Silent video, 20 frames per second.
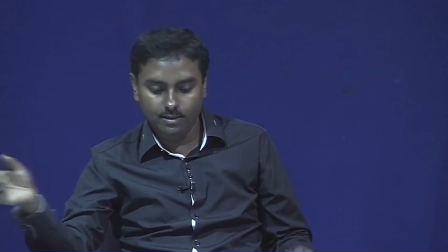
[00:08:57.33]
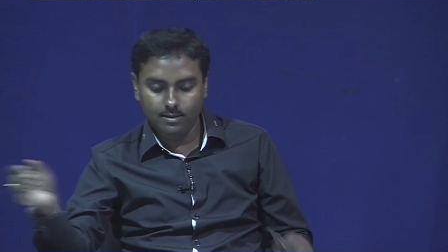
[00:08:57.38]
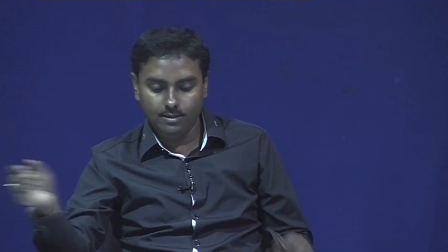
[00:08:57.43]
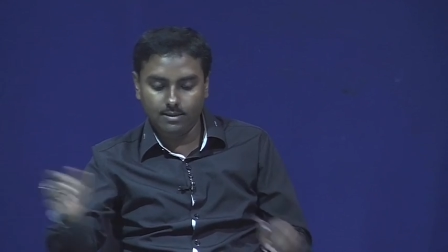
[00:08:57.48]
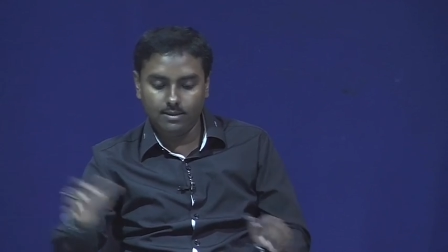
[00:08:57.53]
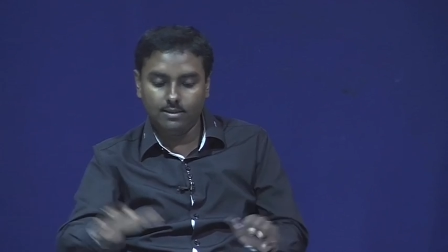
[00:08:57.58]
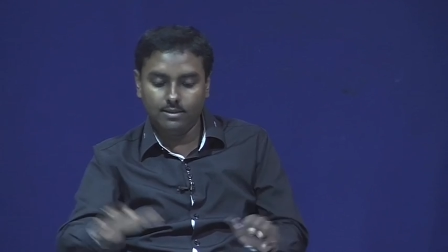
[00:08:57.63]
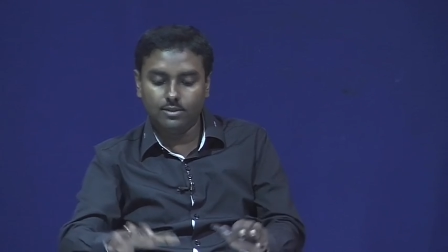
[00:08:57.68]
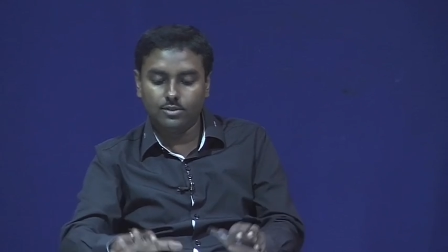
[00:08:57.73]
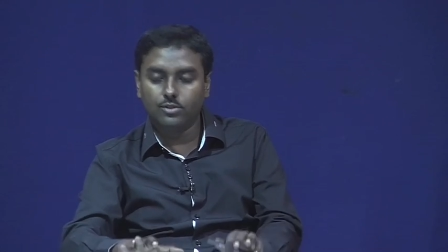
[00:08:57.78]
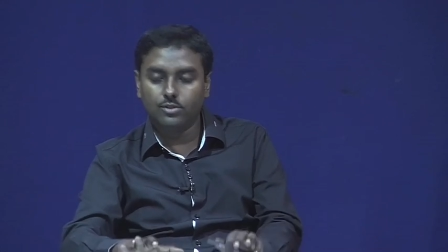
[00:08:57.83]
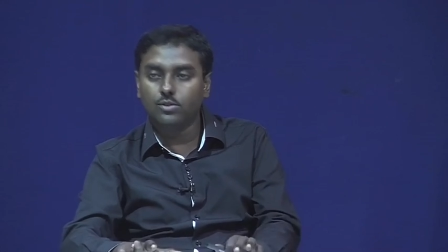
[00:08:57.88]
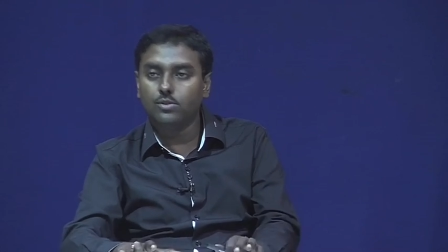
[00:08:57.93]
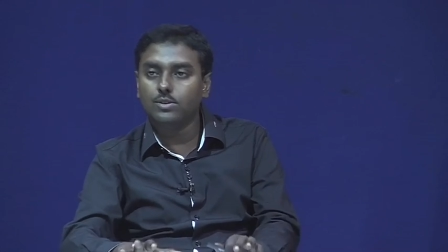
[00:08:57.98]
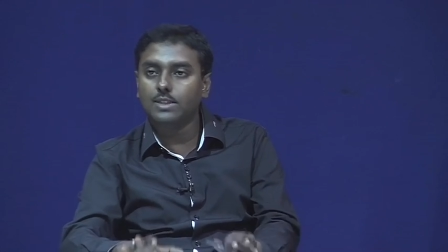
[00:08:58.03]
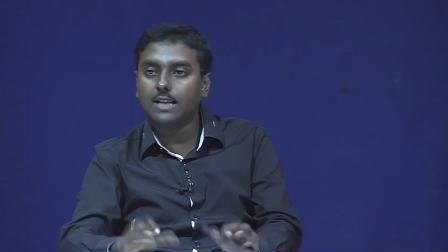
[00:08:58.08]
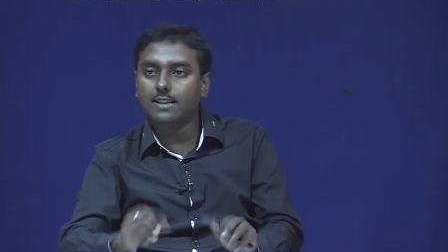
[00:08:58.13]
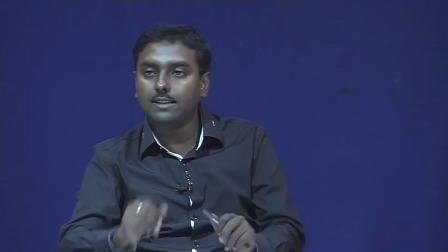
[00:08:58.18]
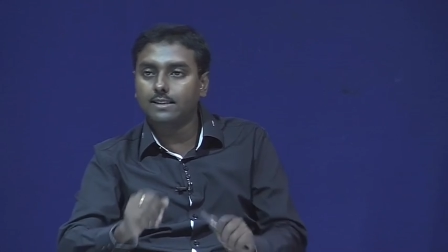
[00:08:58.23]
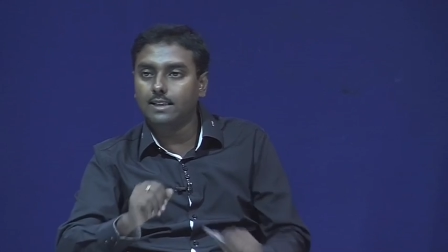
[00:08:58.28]
Uh, so, those
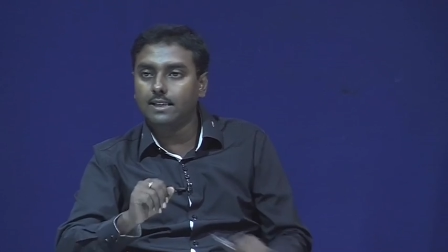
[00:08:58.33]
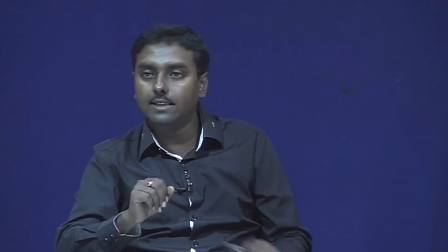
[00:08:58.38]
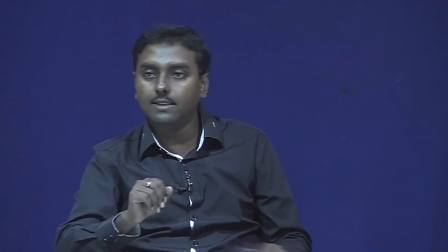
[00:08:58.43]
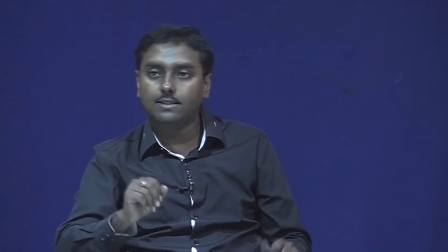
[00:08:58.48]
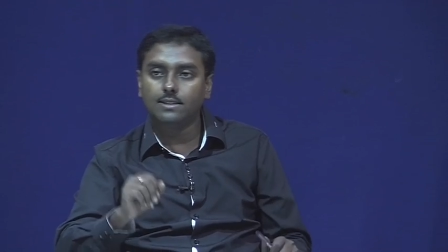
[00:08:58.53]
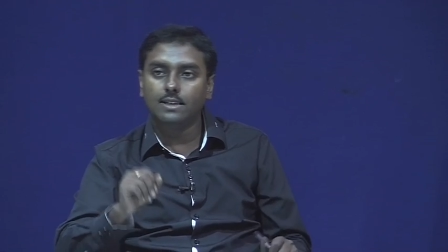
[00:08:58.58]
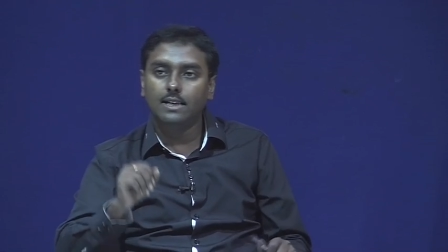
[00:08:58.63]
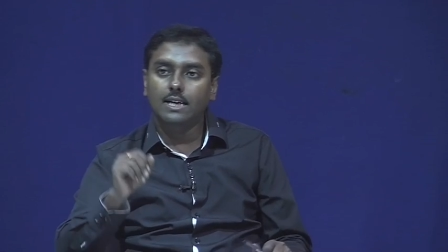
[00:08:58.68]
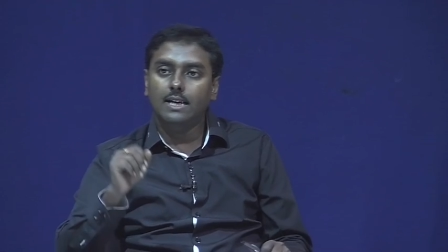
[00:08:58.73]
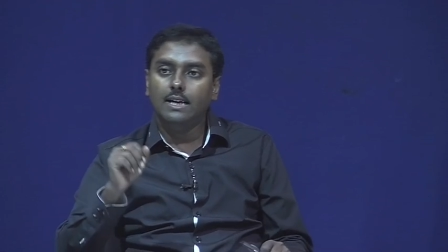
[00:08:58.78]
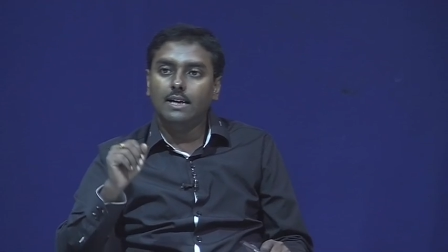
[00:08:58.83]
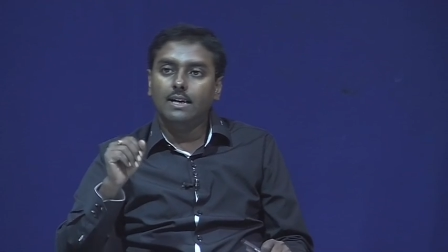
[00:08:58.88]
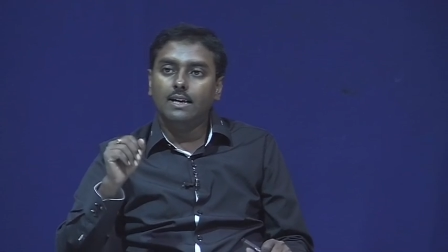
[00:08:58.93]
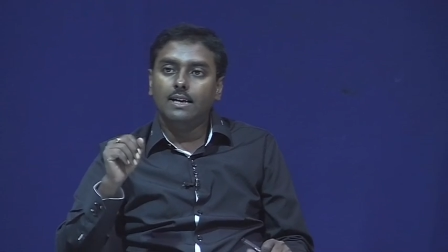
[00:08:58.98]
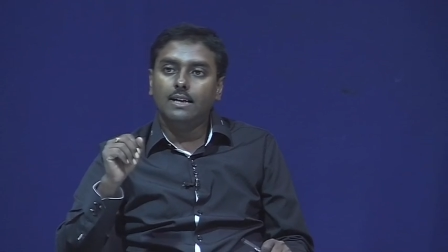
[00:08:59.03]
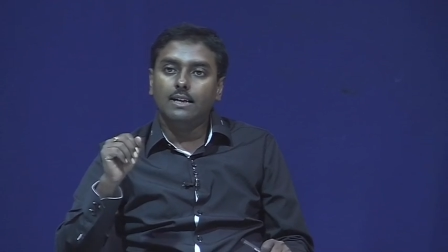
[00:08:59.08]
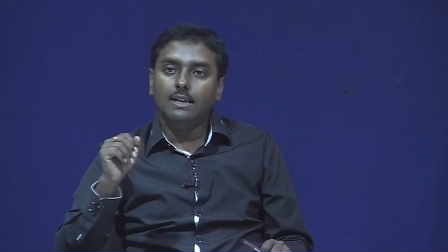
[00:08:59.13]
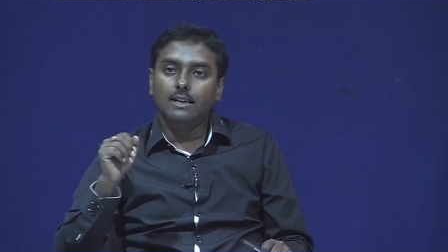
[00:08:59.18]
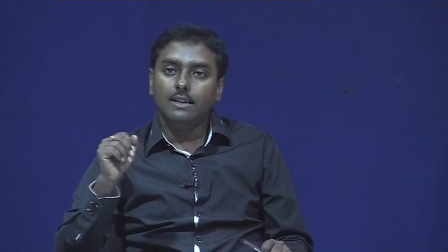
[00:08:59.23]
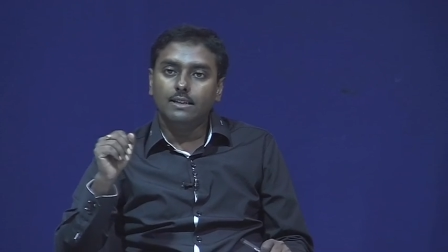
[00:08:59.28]
are the things
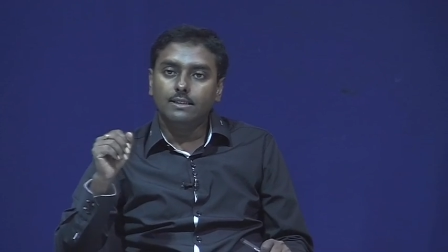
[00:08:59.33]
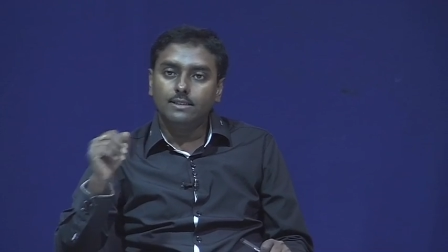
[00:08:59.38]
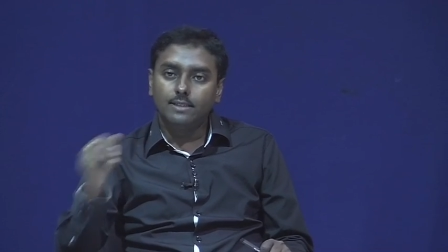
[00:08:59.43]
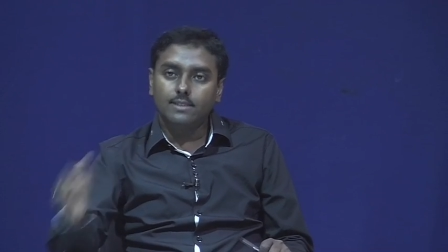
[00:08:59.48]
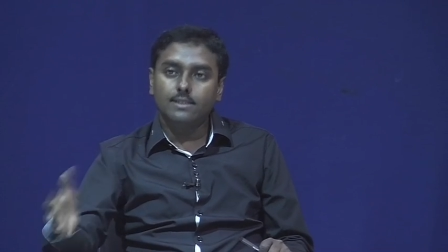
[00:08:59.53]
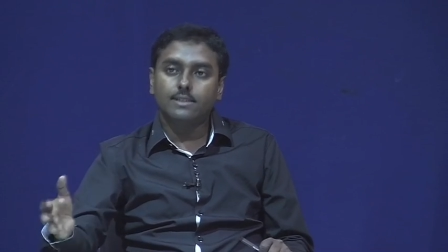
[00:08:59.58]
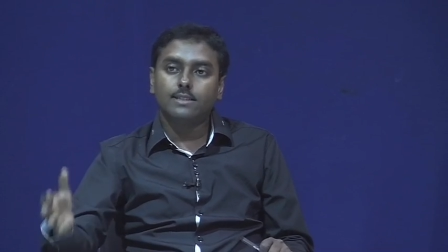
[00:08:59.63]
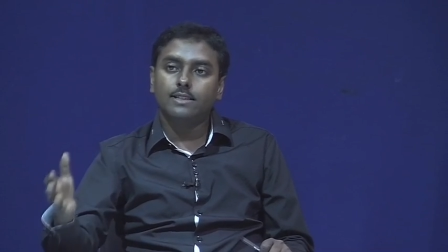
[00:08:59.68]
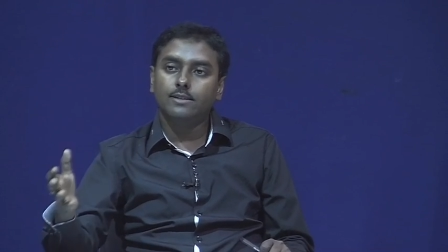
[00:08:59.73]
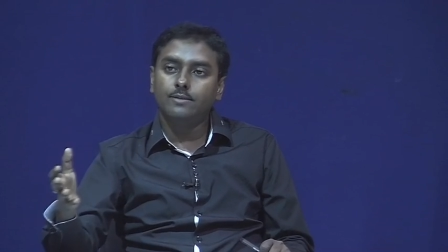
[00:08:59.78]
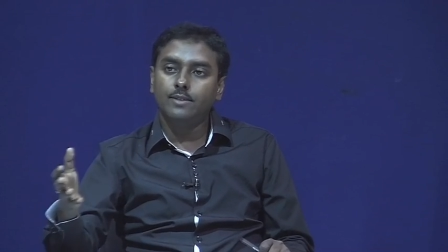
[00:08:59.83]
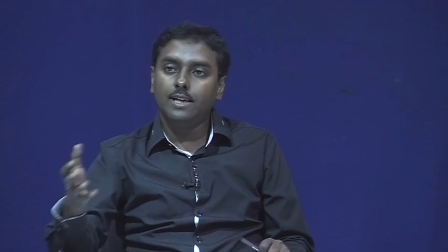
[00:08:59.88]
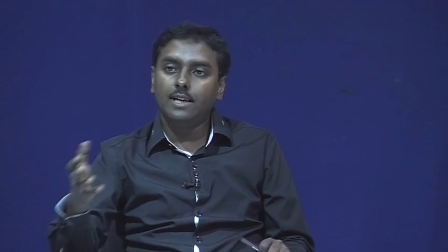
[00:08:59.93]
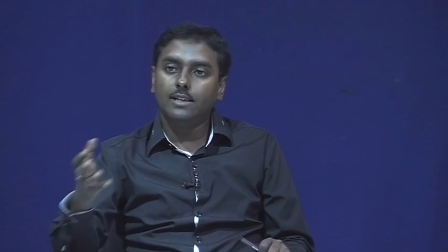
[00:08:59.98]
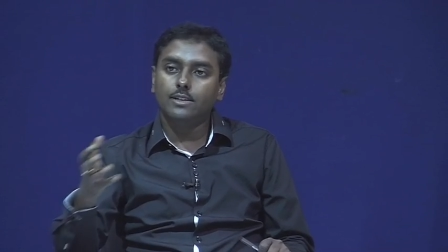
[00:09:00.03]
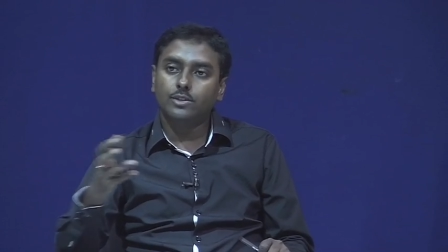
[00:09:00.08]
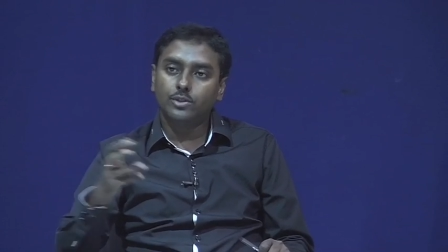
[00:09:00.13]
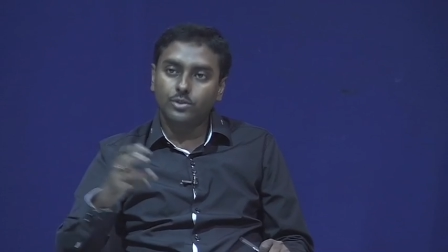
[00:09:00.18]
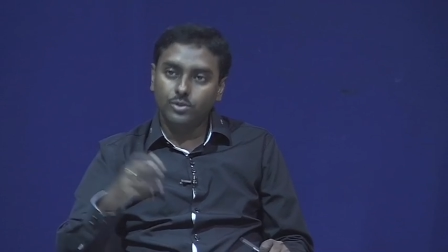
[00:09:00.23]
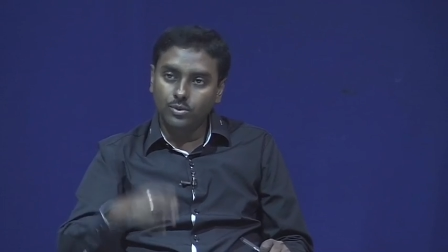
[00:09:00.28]
just giving
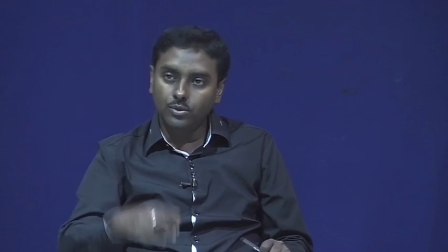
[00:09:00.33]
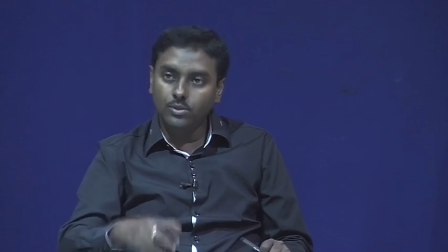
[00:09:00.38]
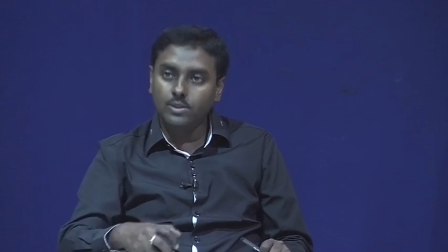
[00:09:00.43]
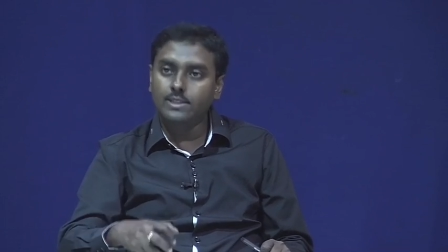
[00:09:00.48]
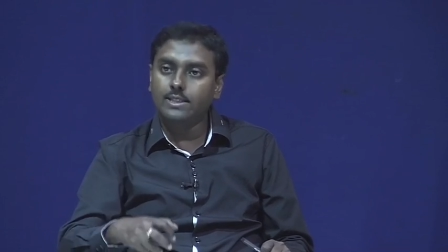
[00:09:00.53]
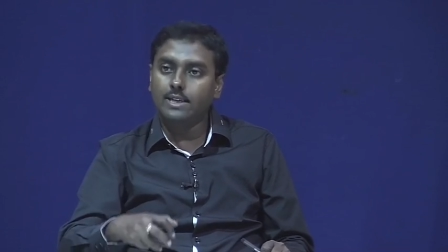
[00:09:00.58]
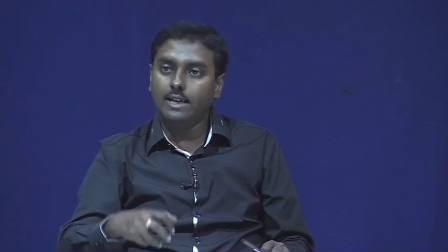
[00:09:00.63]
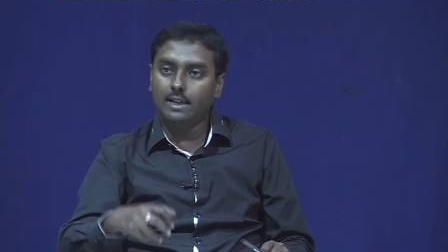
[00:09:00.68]
us tools